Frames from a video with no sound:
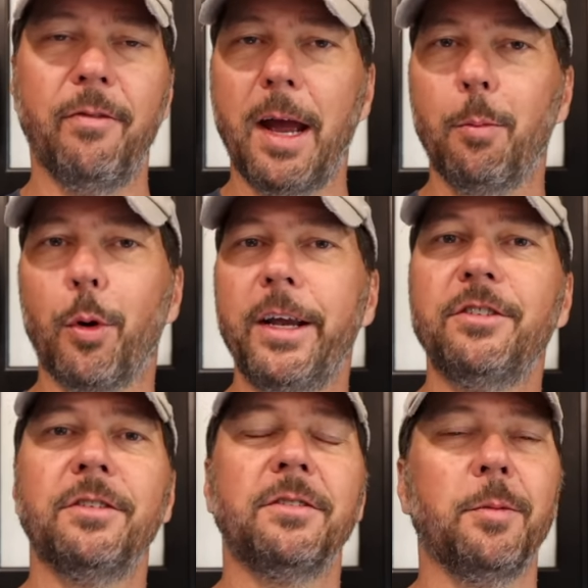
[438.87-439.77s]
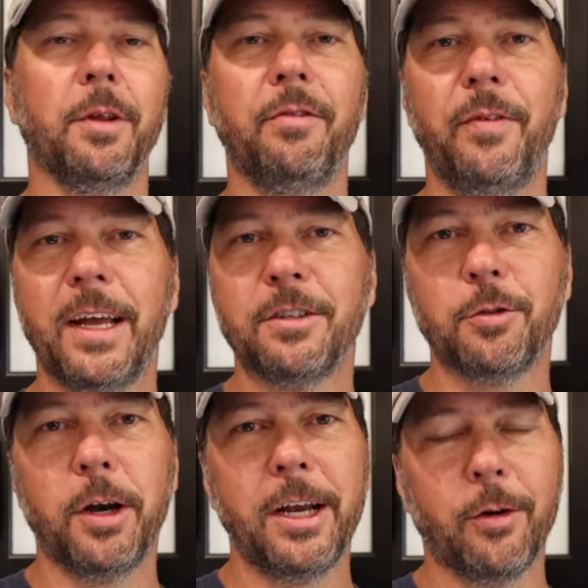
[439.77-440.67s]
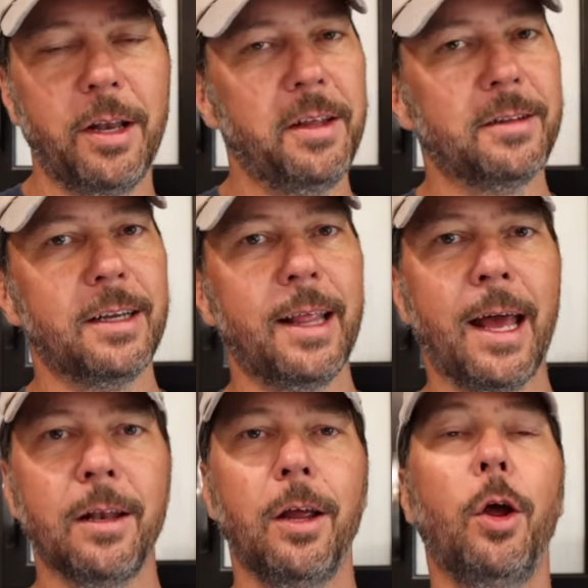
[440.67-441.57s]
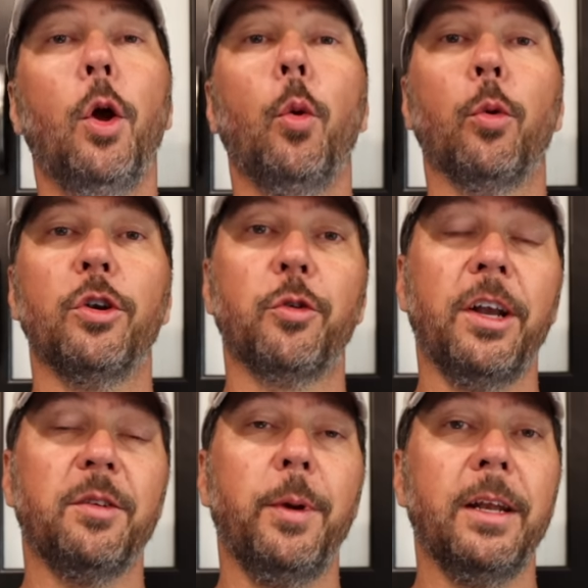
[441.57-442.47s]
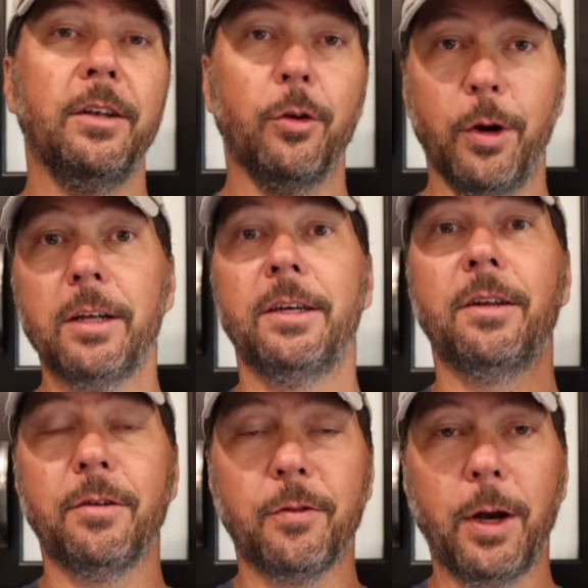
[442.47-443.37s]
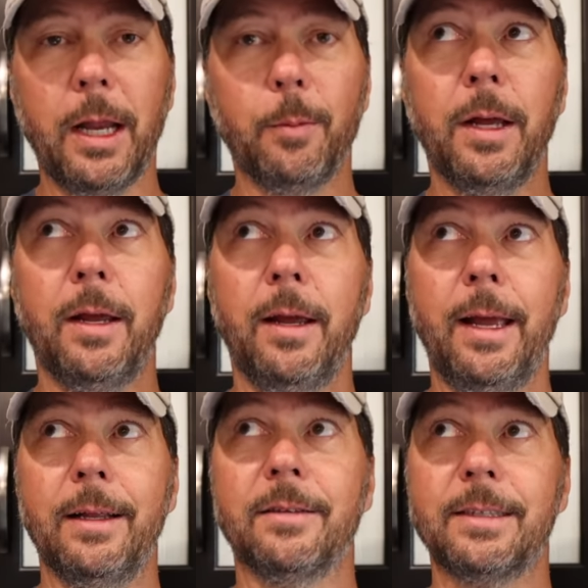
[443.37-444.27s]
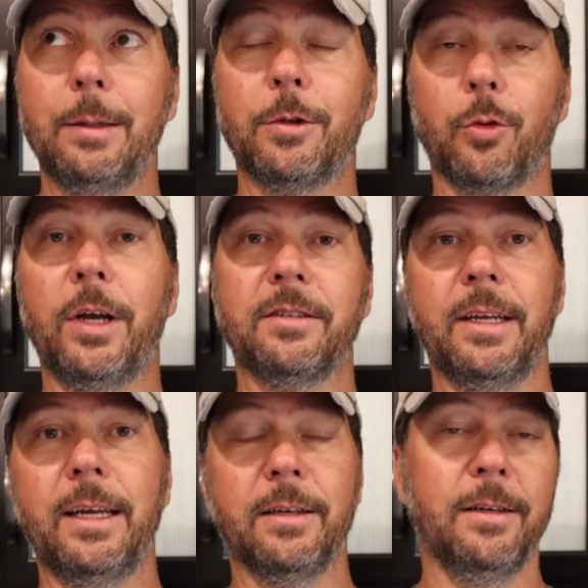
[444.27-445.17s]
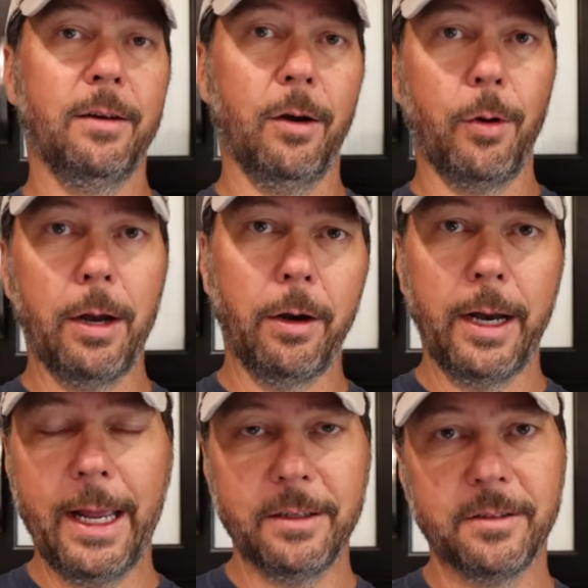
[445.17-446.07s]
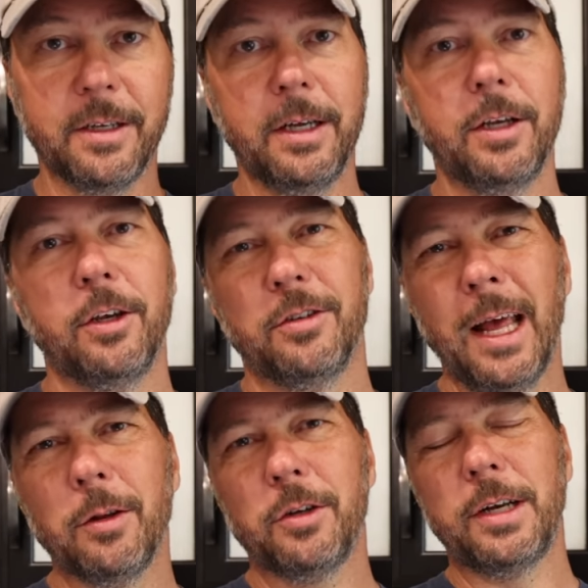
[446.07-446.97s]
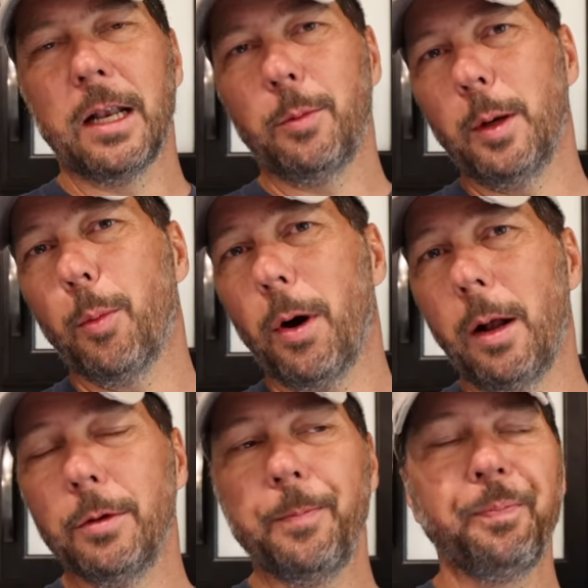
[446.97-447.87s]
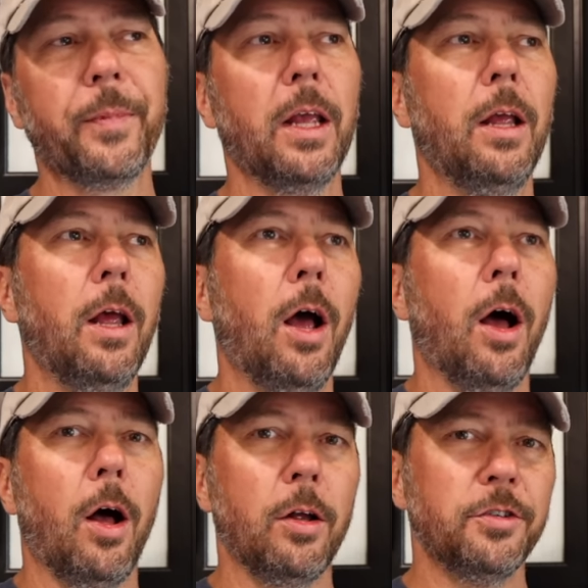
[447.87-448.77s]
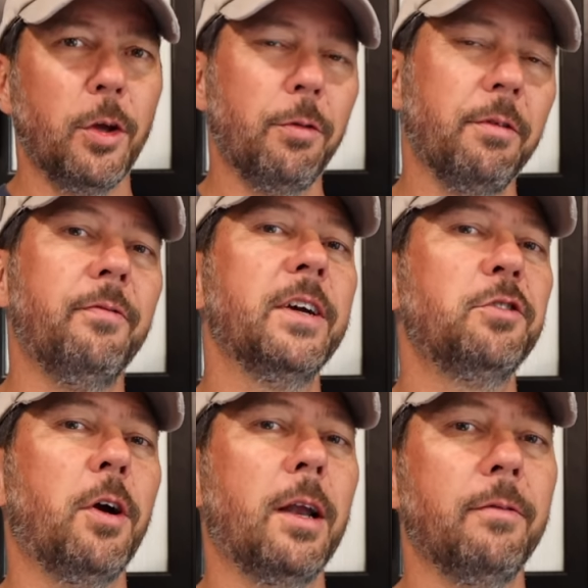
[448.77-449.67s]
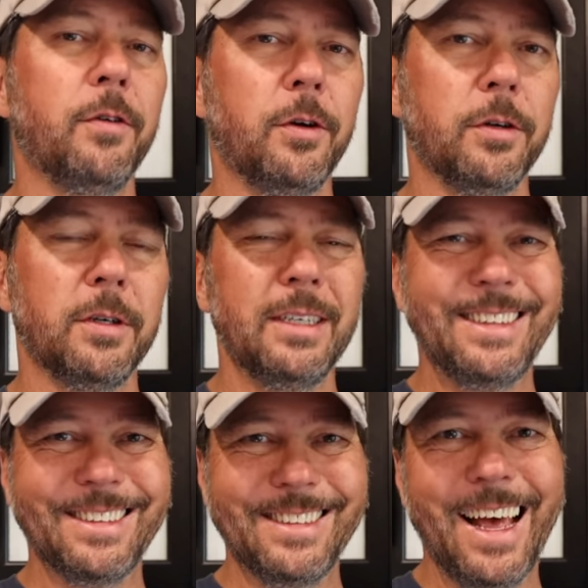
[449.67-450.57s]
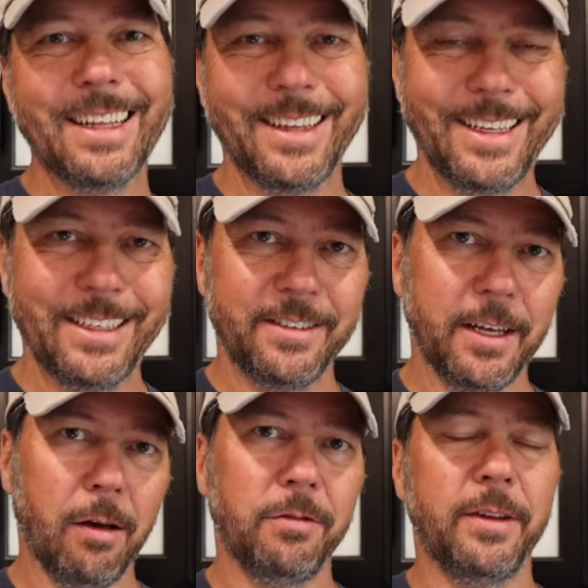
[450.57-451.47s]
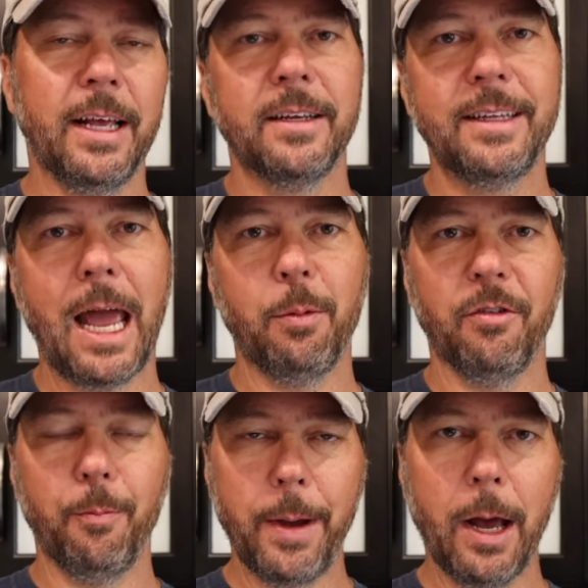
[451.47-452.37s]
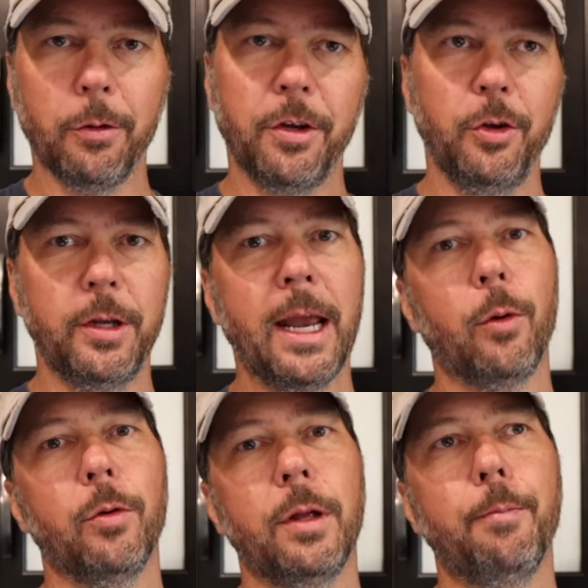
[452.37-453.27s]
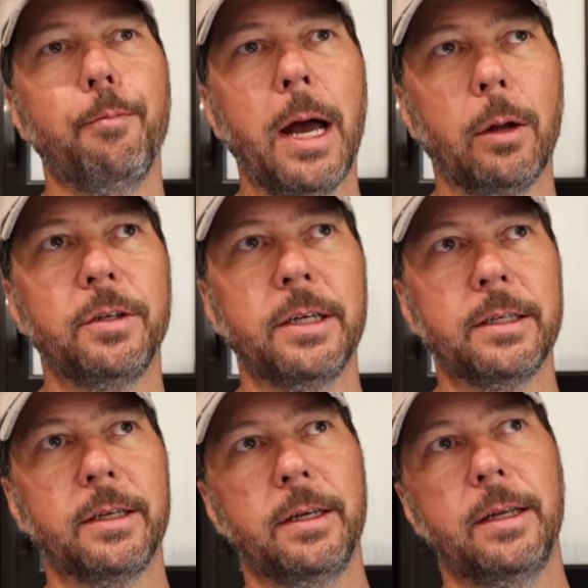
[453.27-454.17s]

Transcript: vibrations from the fans running or anything like that were transmitted directly into the frame and seemed to resonate around our heads. So that turned out to be a problem. Also, the Victron inverter does not lend itself to that type of mount. You can't really mount it